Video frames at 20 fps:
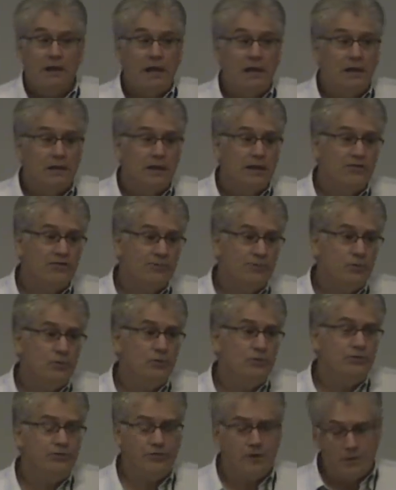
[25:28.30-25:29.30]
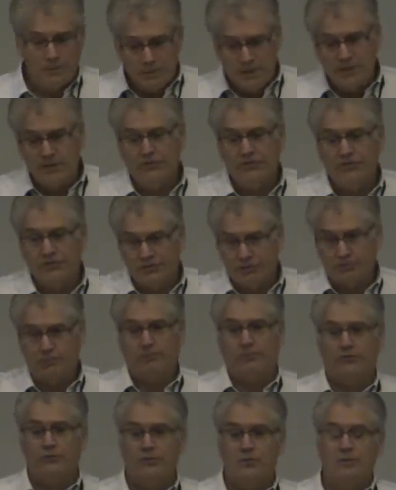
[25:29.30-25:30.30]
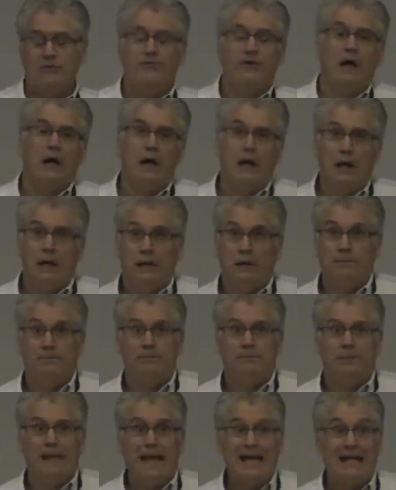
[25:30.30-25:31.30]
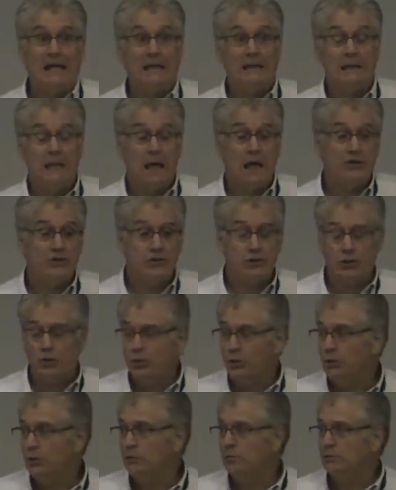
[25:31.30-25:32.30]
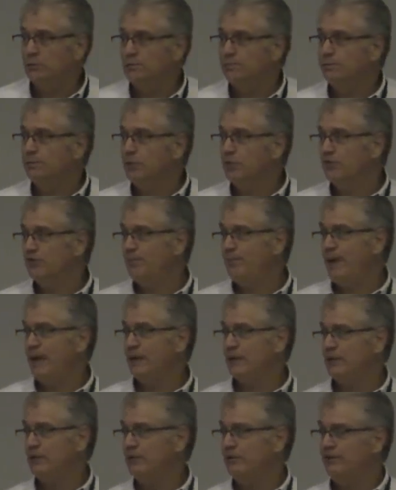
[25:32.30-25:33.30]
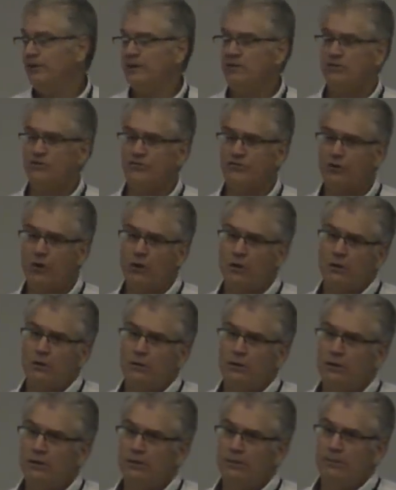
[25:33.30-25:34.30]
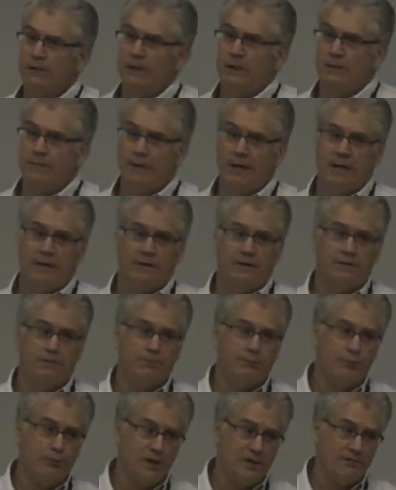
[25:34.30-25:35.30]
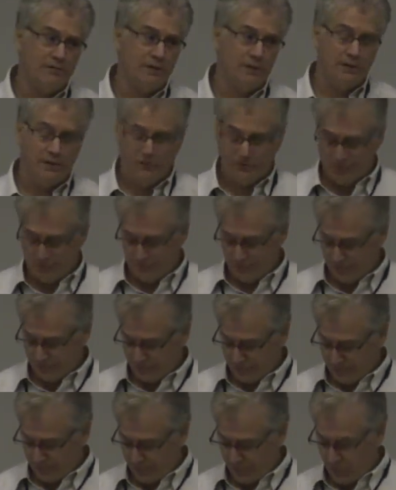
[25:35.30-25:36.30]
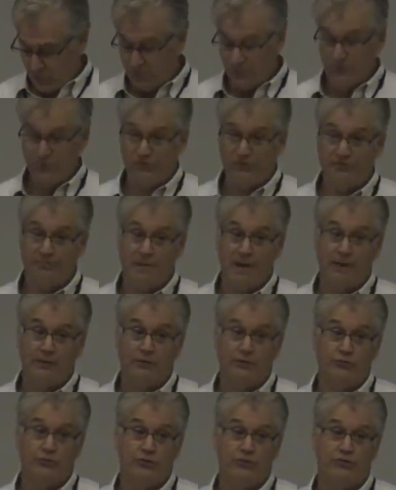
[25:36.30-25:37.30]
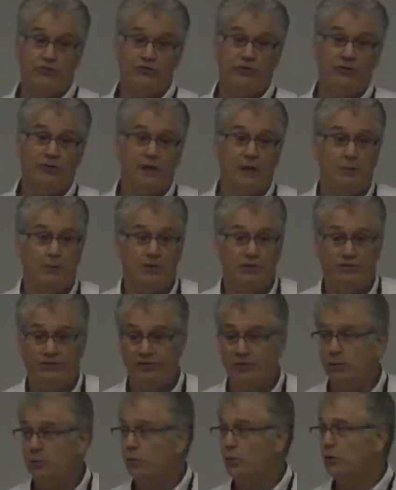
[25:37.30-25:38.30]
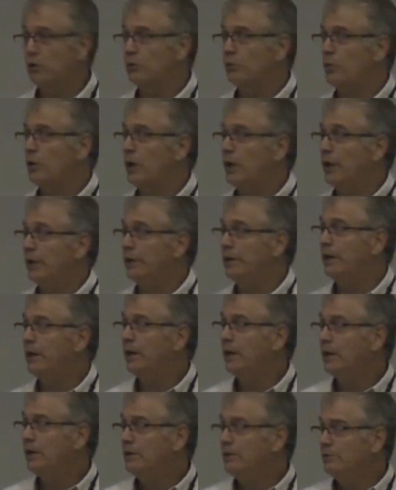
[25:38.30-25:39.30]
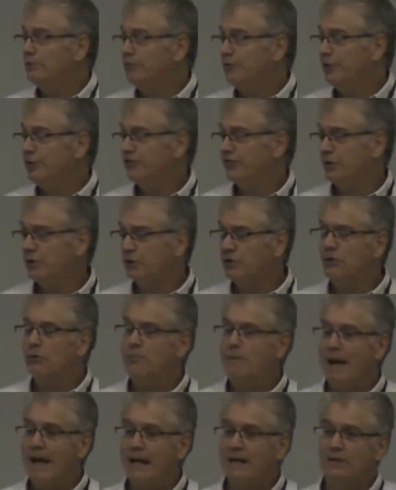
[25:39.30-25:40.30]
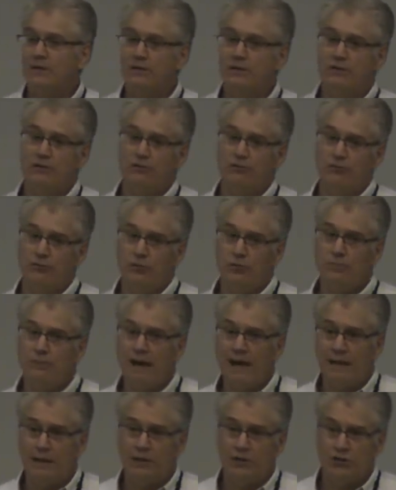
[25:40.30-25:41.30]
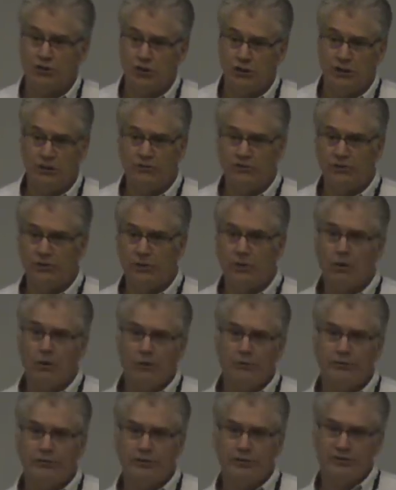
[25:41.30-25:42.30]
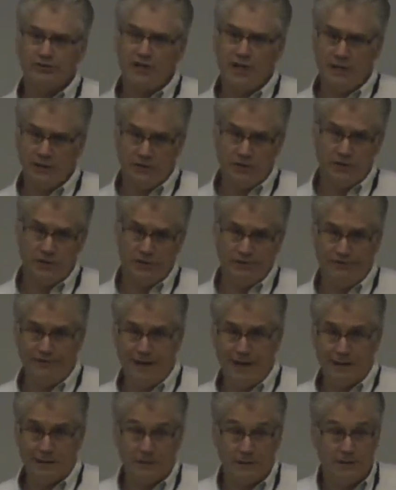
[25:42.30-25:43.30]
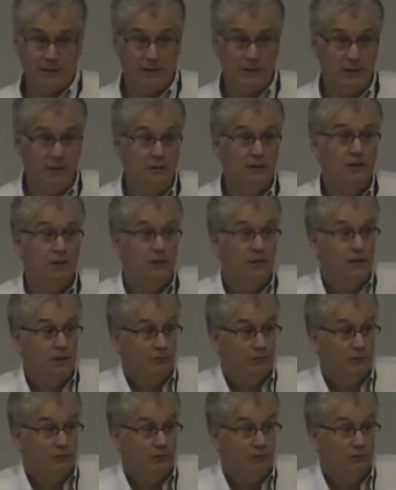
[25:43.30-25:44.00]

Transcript: Now let's move from this sort of uh, ecological perspective and just talk a little bit about the prevalence of different forms of malnutrition that we see worldwide. First, I'll go back to these food balance sheets and call to your attention the fact that the